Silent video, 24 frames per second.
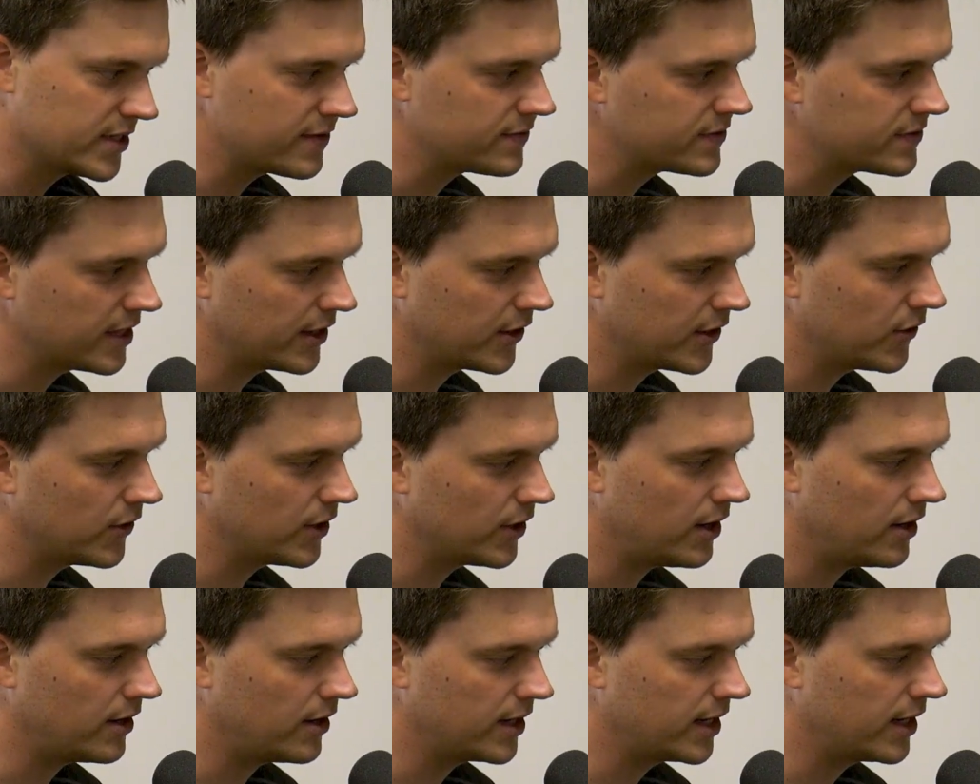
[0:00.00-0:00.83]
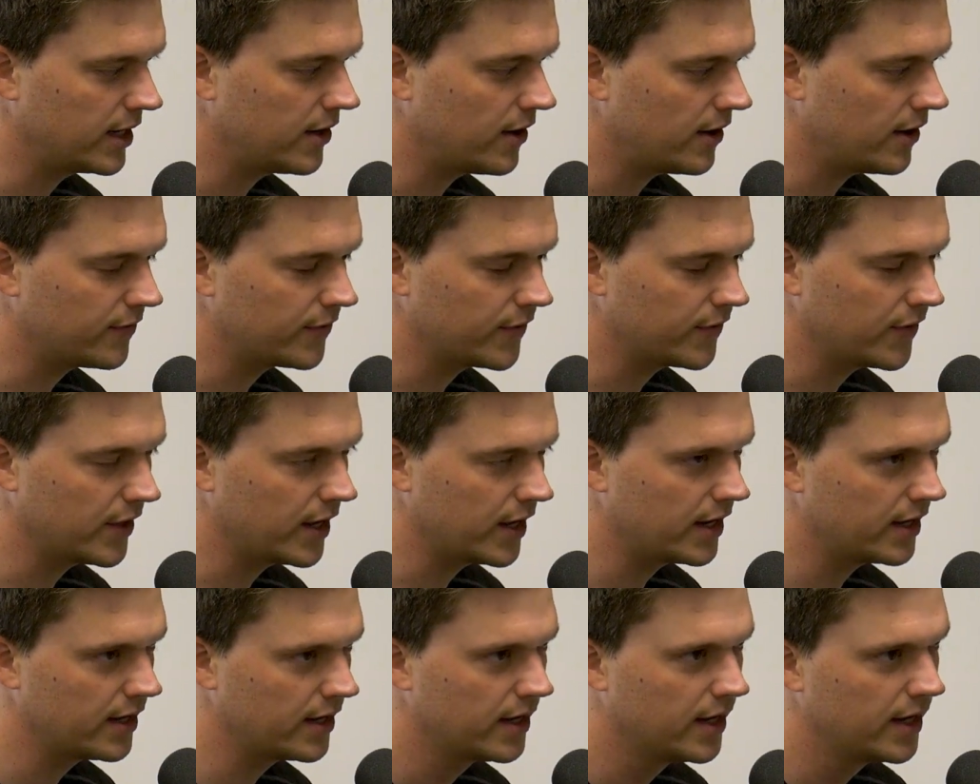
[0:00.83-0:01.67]
because I've cycled on and off of
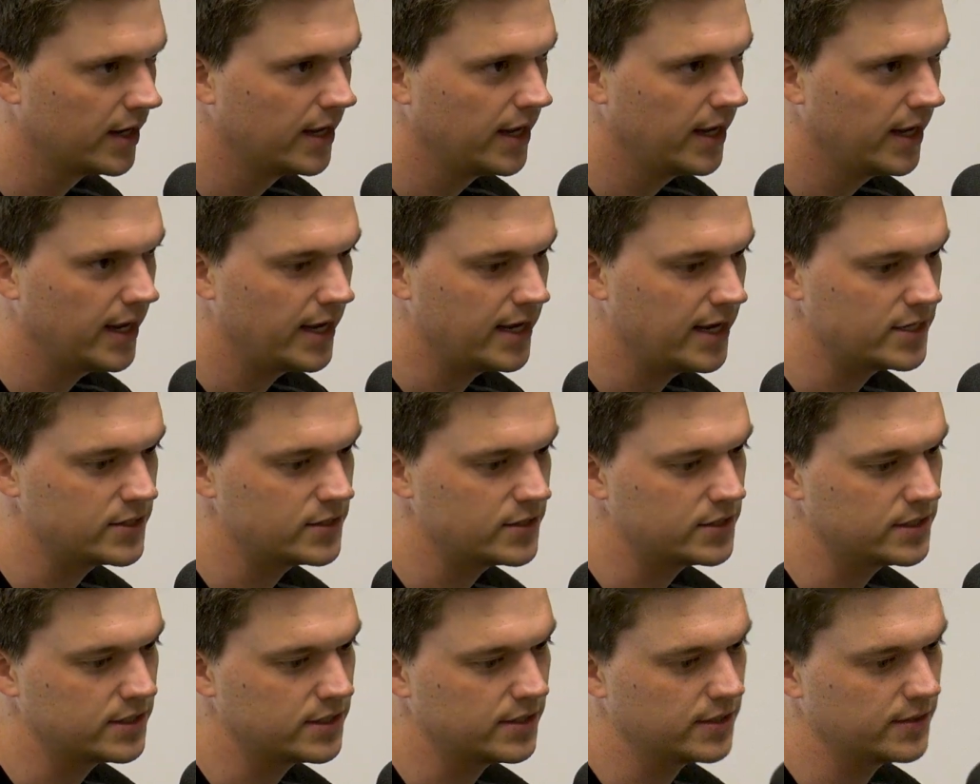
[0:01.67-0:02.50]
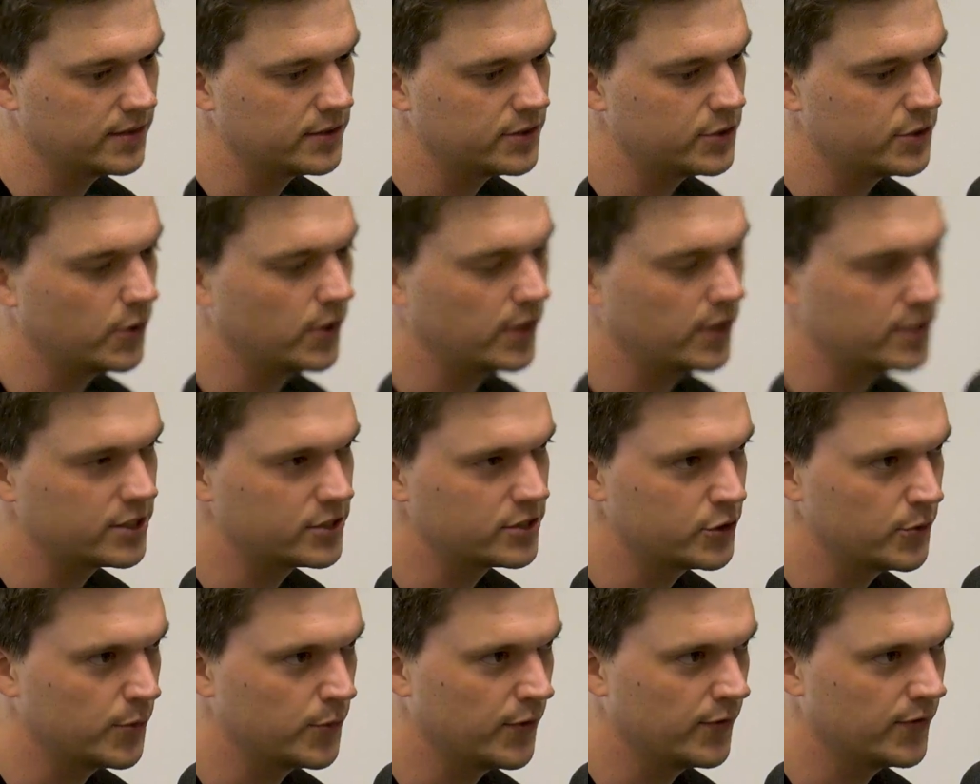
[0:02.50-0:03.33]
that, is do
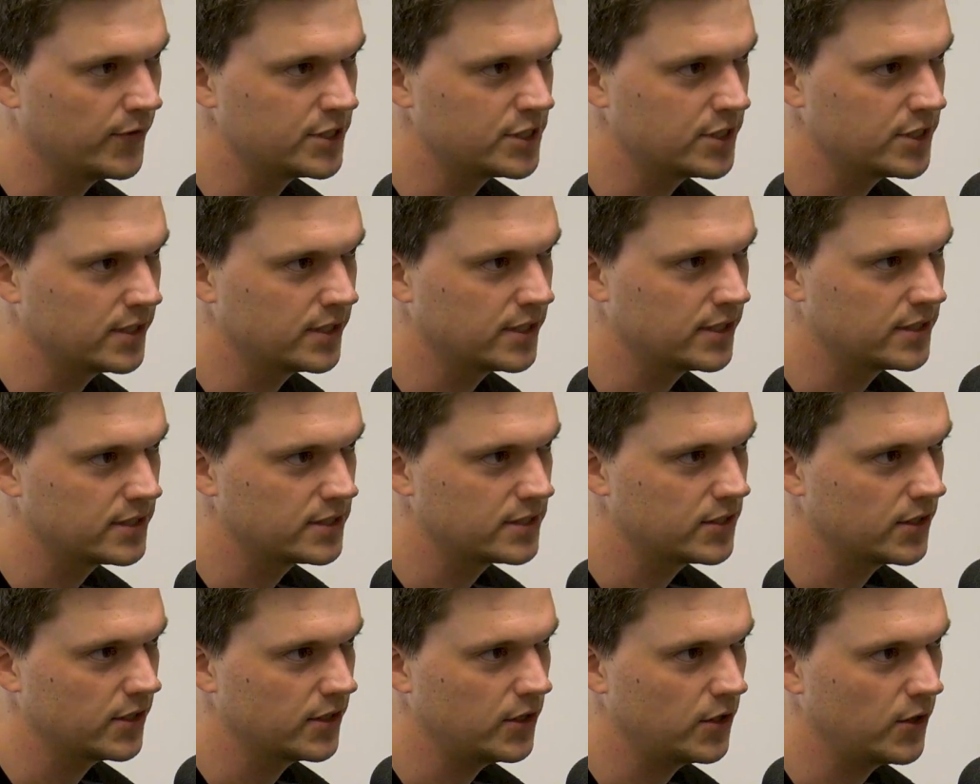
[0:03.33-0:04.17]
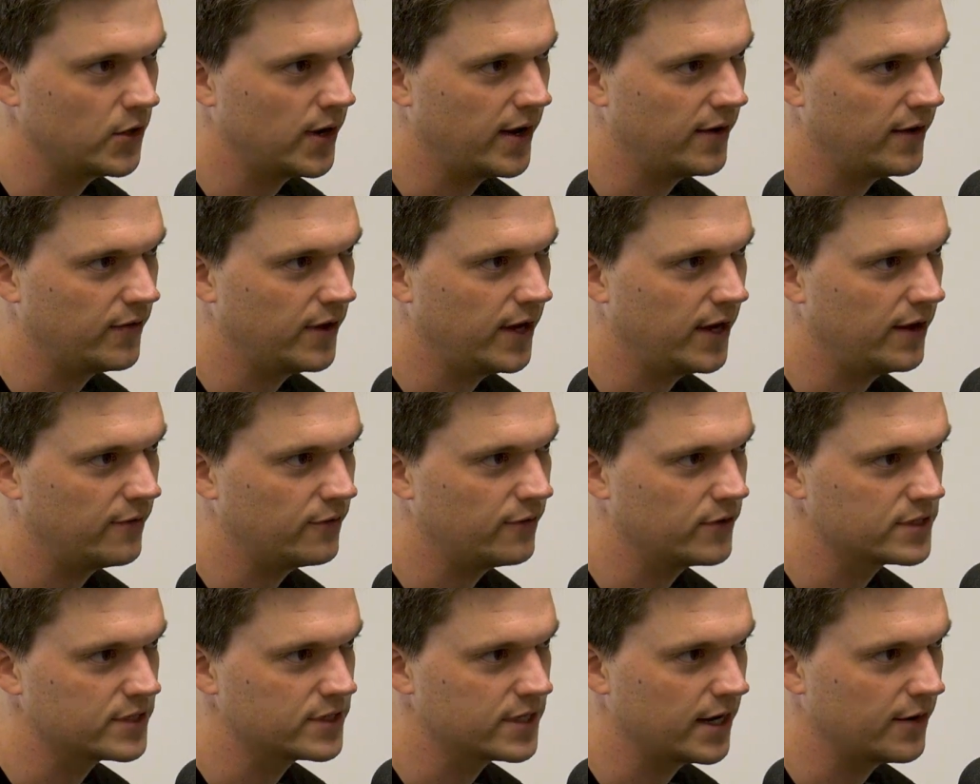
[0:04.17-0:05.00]
under supervision so that you don't have the
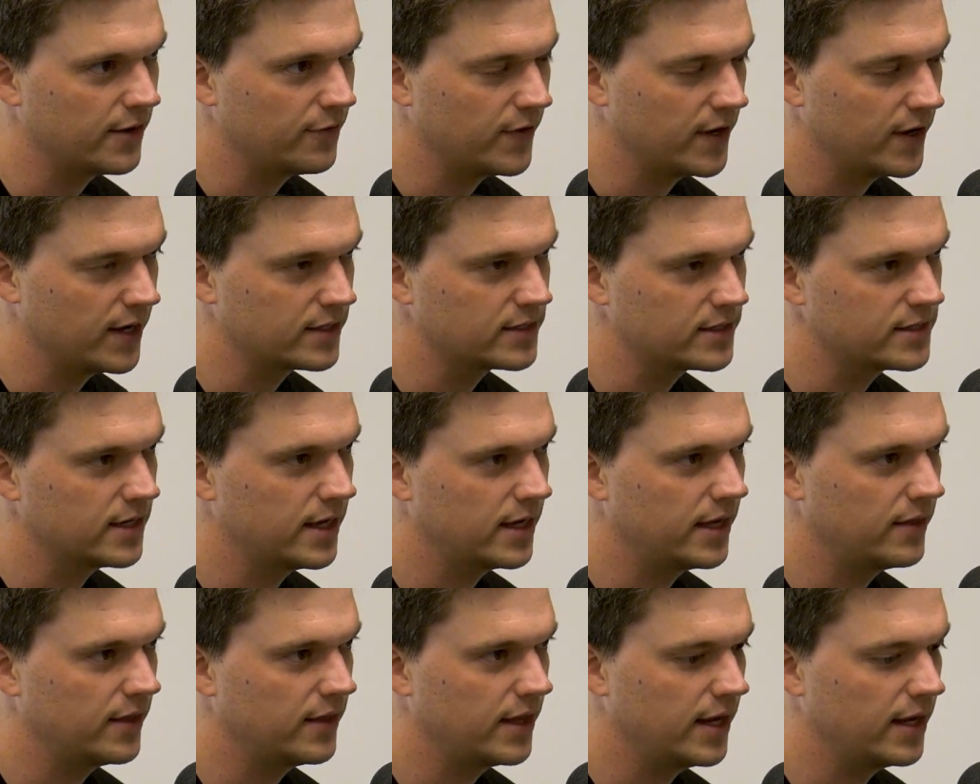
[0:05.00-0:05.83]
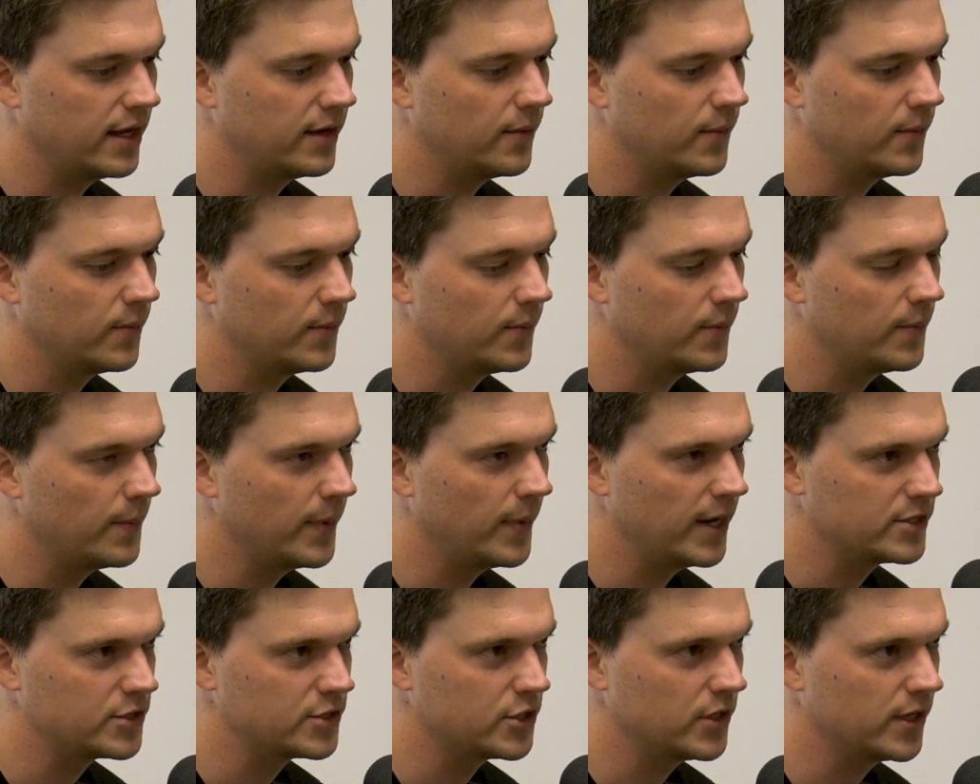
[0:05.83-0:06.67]
adverse side effects, and then
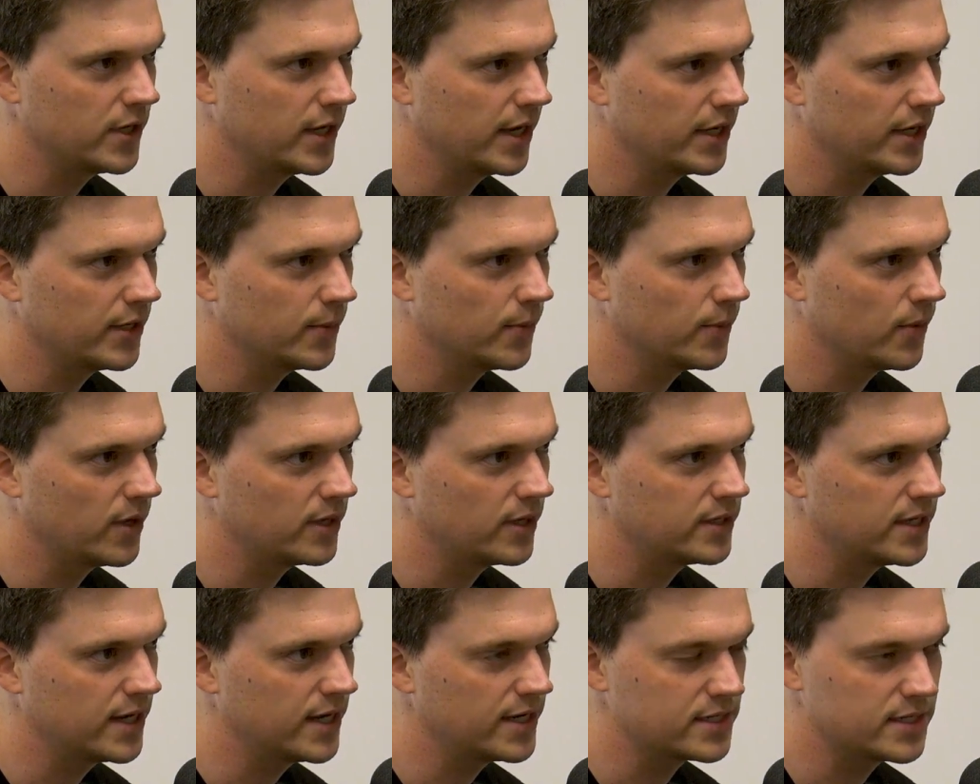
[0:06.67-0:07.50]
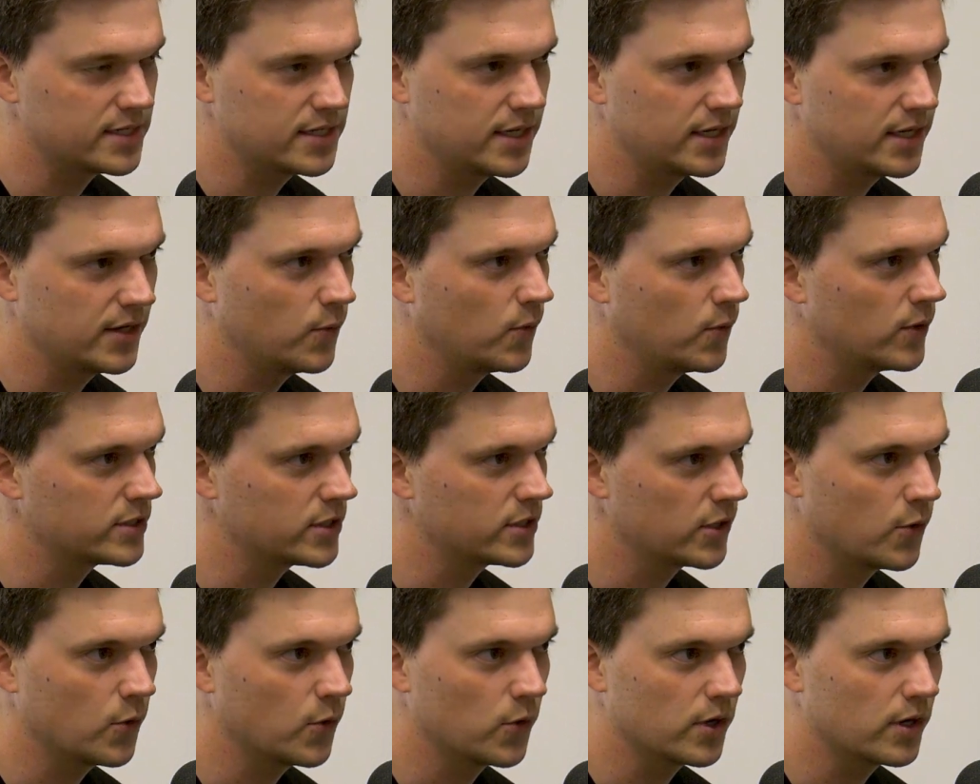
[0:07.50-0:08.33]
make sure you get your blood tested
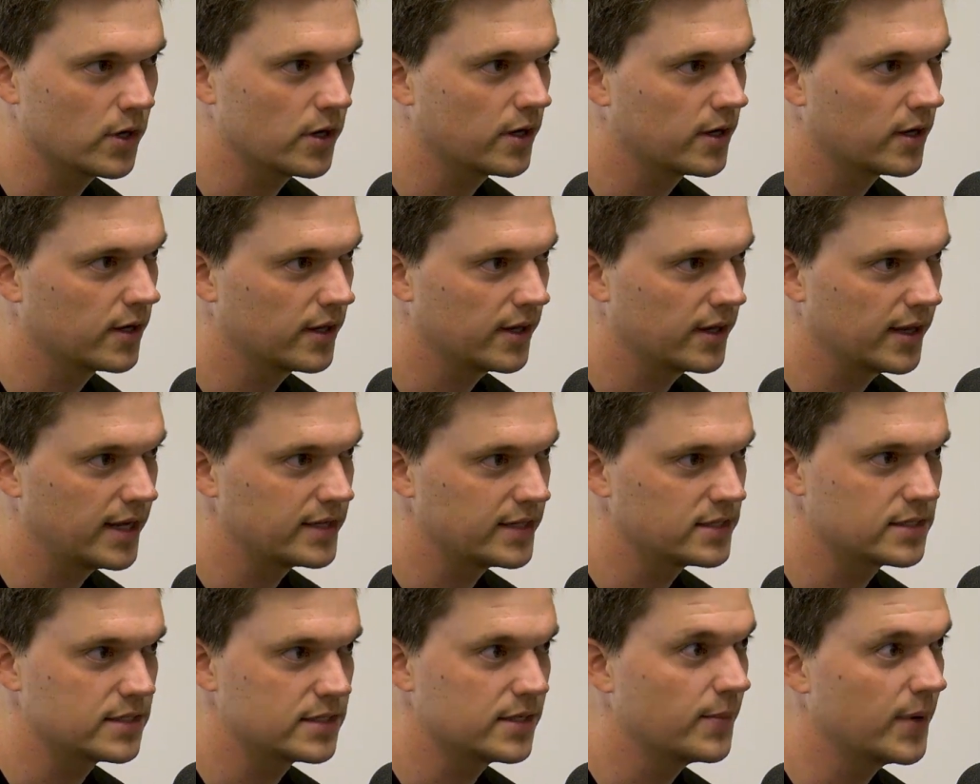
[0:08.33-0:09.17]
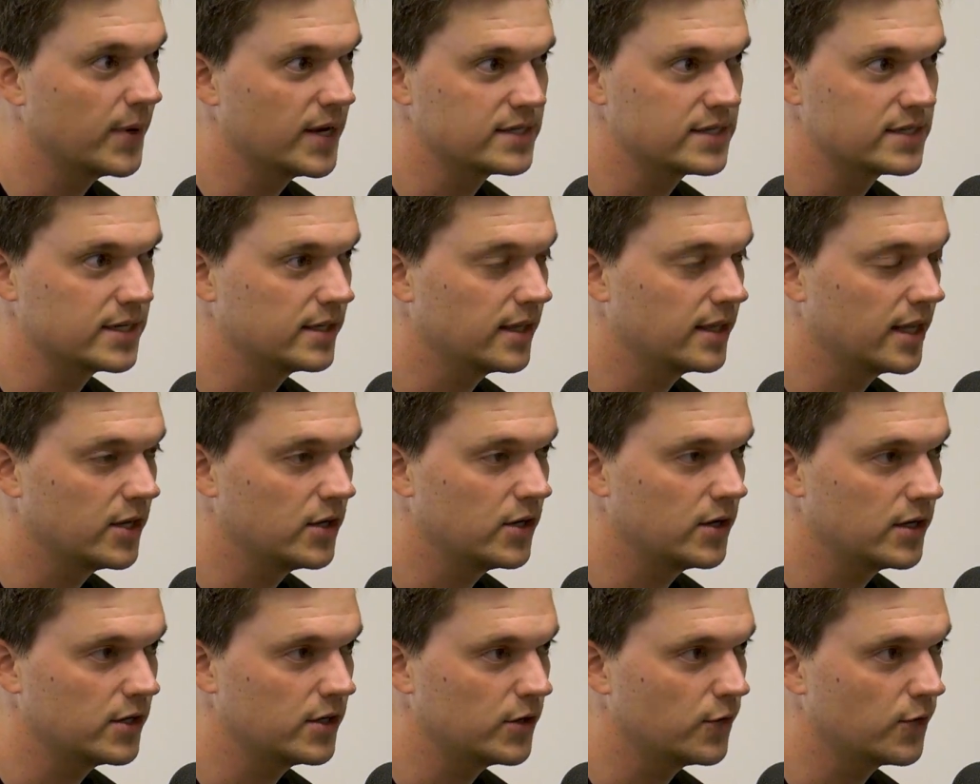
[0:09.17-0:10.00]
once a quarter. Yep. That's the best thing
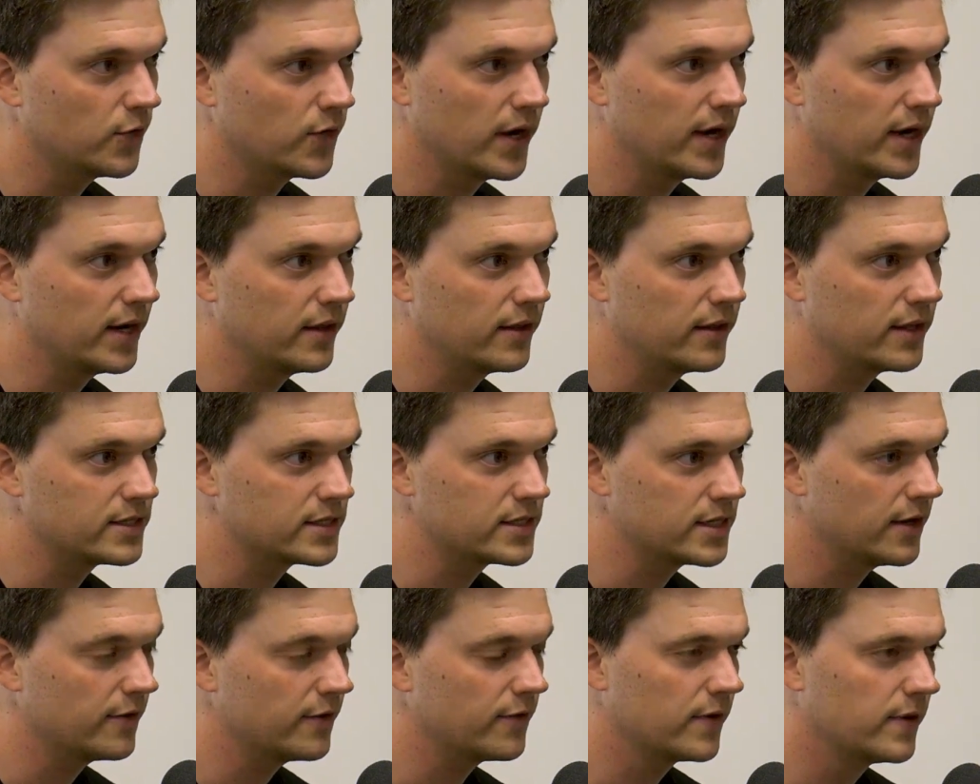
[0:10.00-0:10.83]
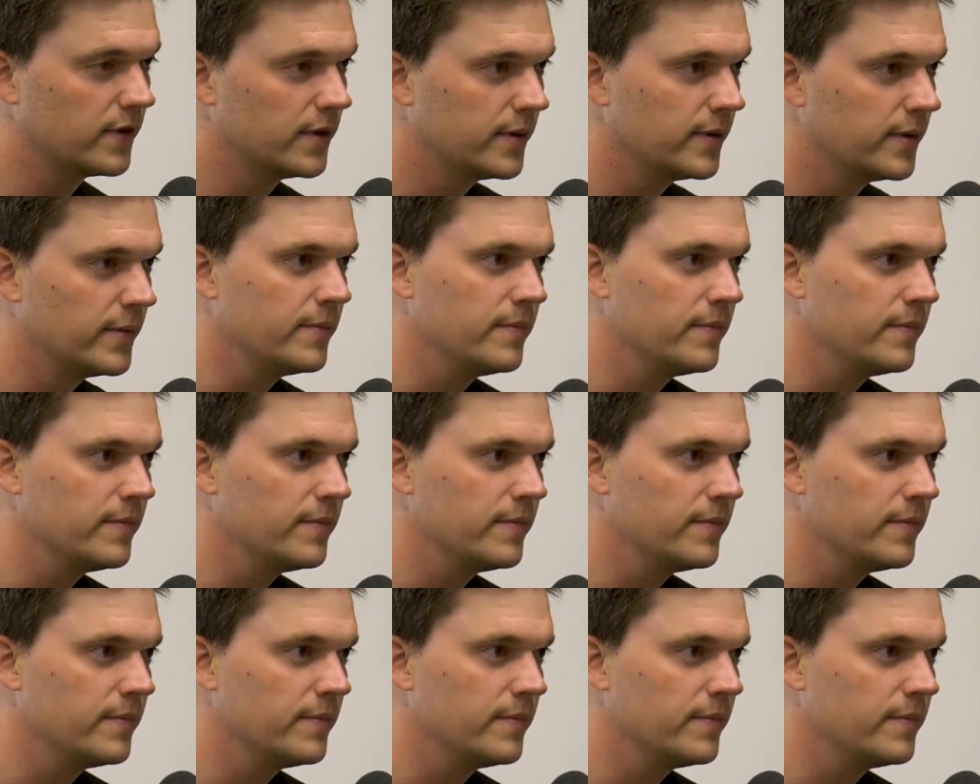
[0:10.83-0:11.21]
that you can do for any of this stuff.